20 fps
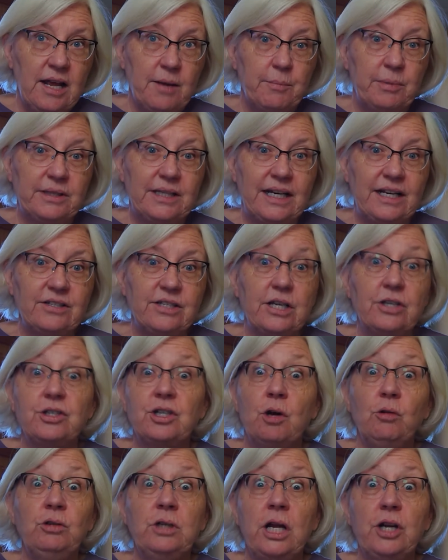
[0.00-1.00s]
But then he says,
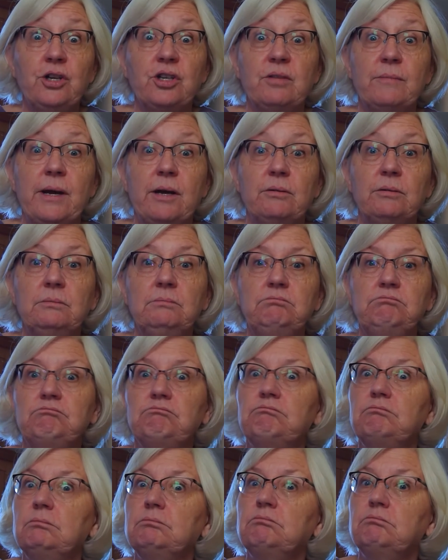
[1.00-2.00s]
Don't touch the mountain.
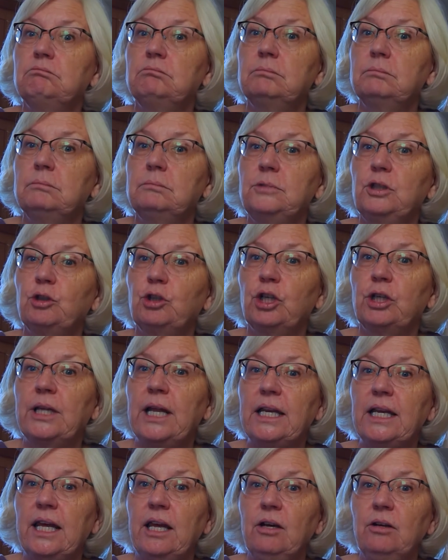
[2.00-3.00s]
You could
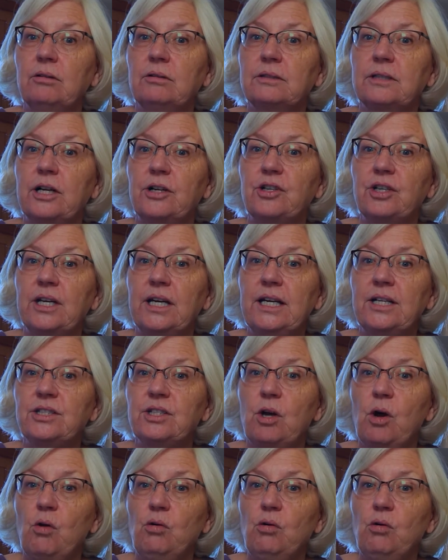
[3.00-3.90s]
get killed touching it. It's a